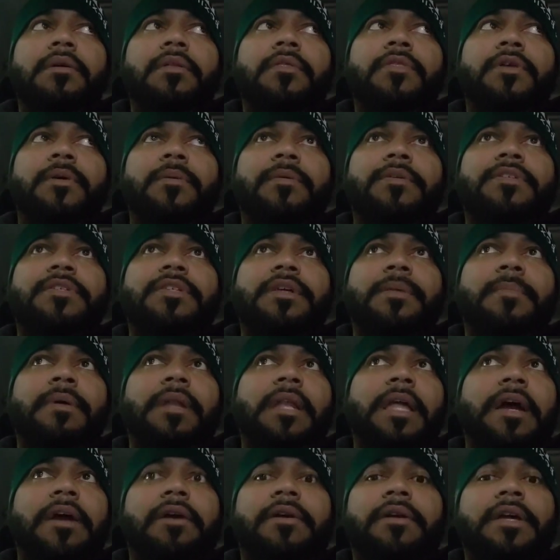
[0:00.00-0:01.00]
those
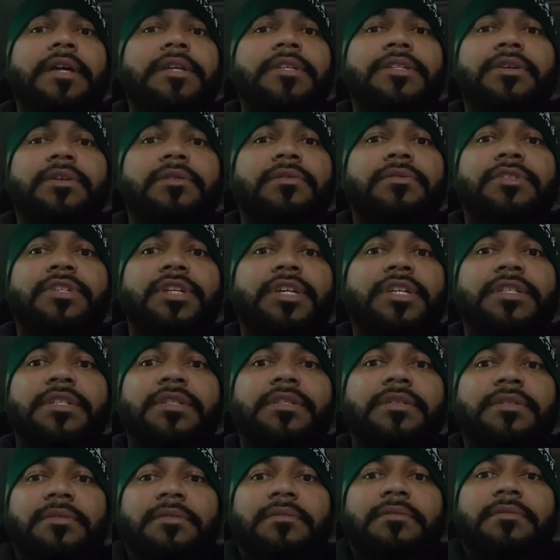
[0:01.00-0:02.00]
similarities are
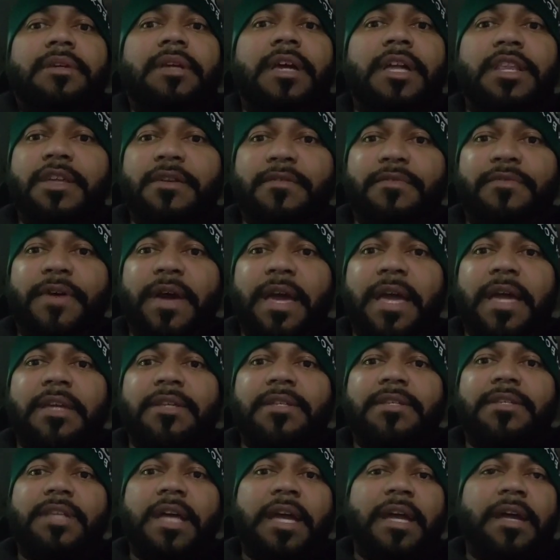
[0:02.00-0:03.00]
just in your
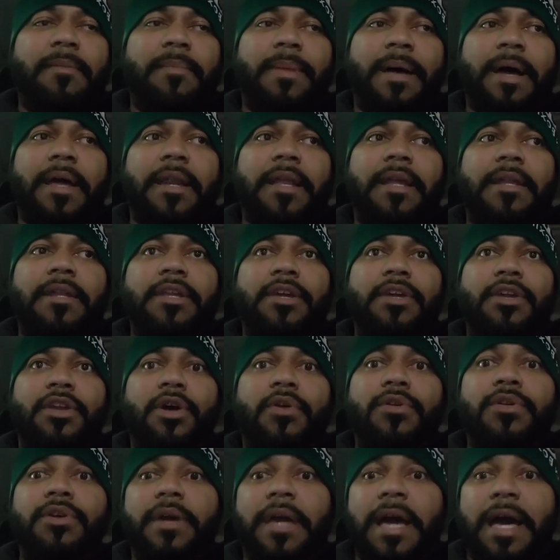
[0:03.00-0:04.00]
face. Think about it. You
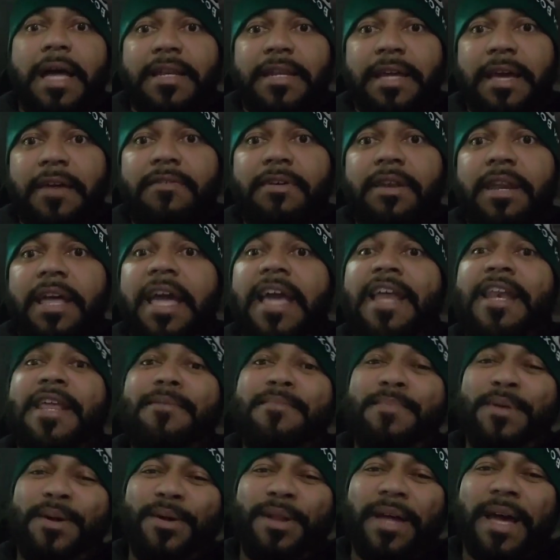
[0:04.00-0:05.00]
know, you got Devin
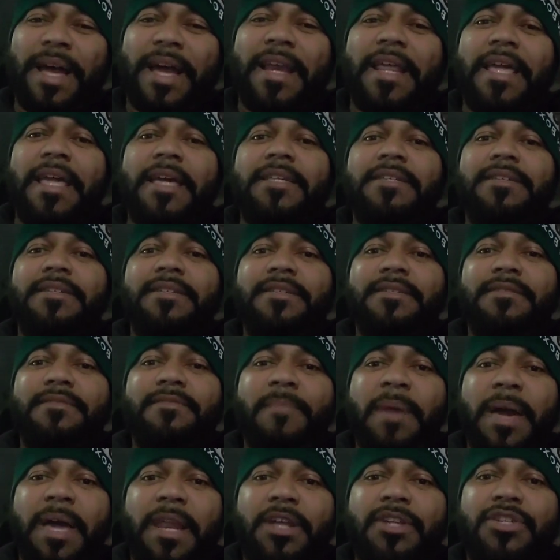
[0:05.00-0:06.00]
Haney, Bill Haney is his
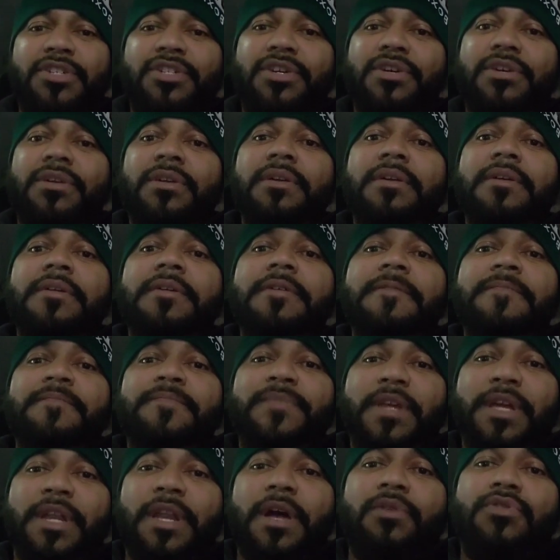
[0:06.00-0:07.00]
manager,
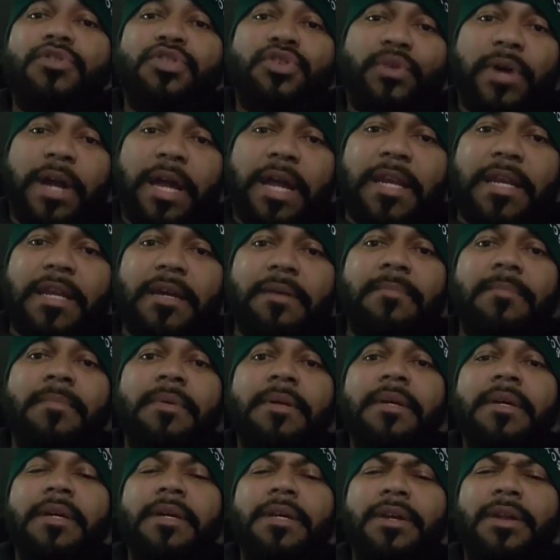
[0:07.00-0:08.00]
you know, trained him,
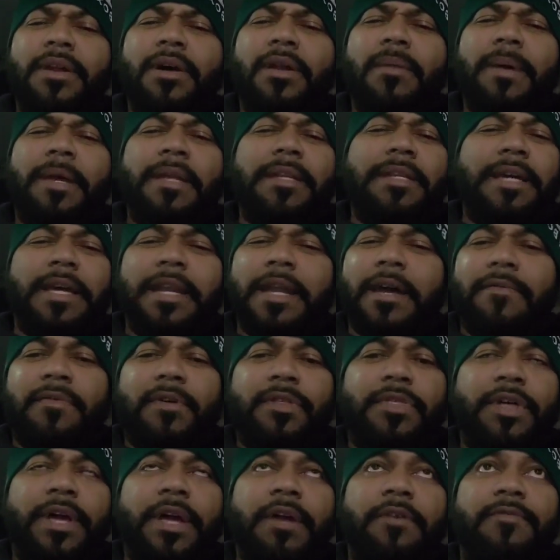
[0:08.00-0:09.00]
you know what I mean, did
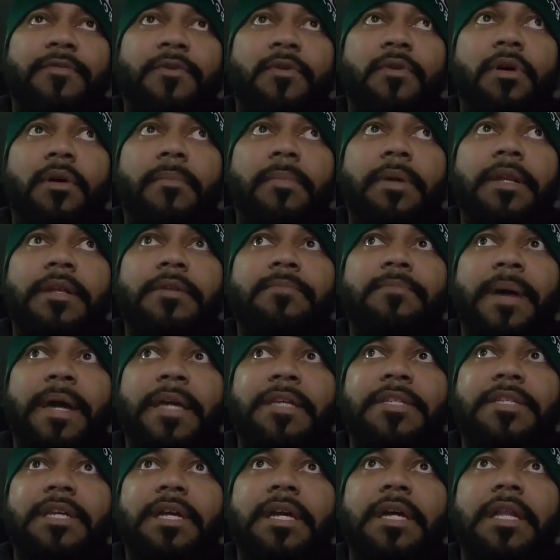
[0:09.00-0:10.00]
everything for him. And then
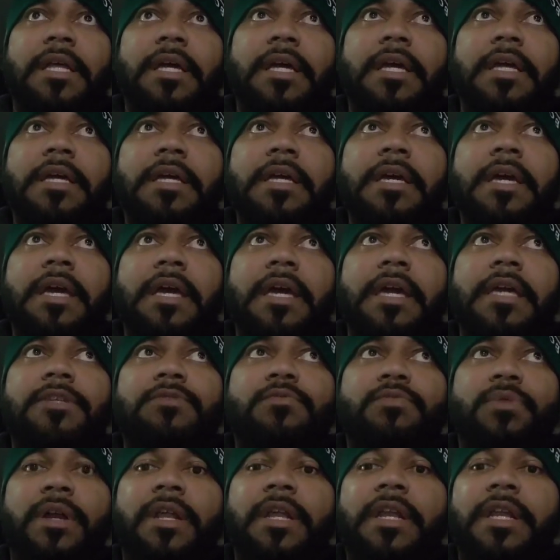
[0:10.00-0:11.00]
basically
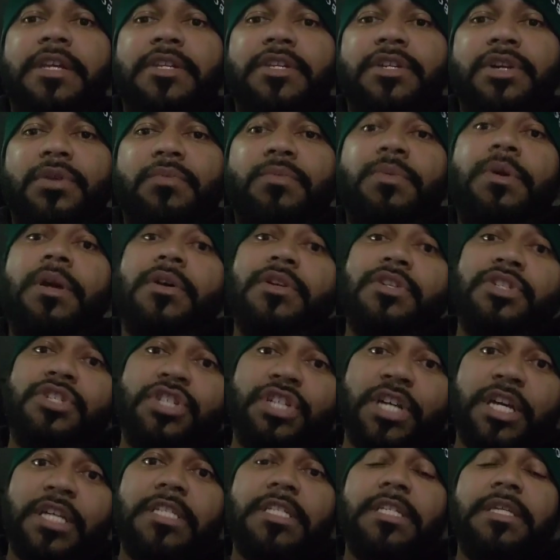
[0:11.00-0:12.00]
he's running his career
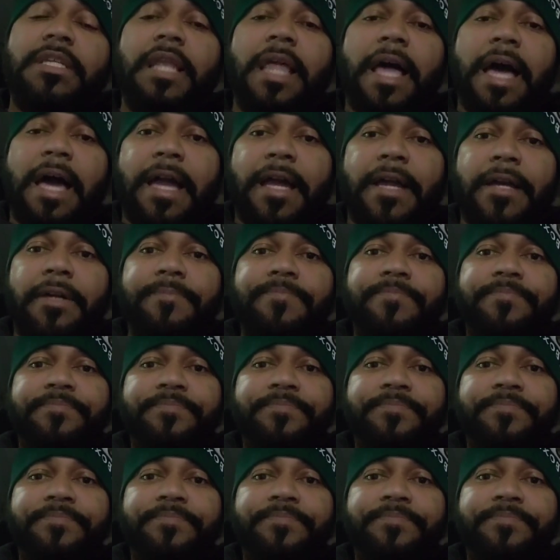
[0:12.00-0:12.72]
just like